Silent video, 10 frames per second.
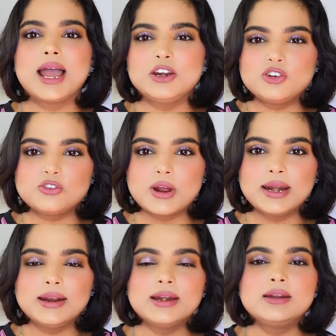I
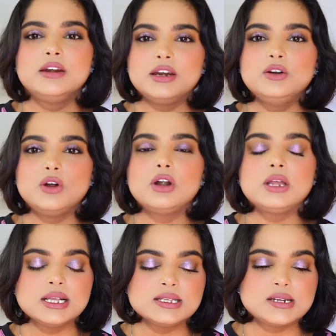tried it, did not
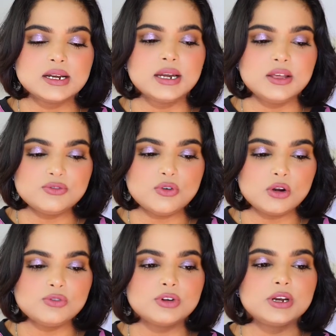instantly
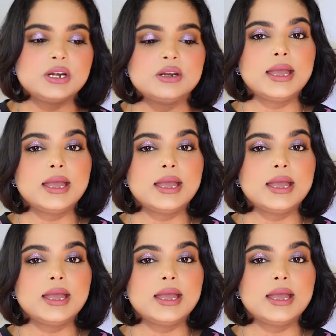fall for it.